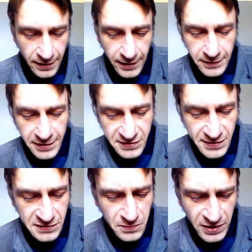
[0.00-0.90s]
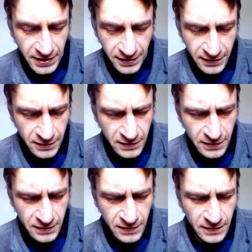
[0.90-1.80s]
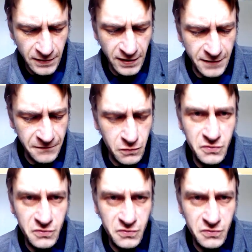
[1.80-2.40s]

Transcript: And then he said to me, "Have you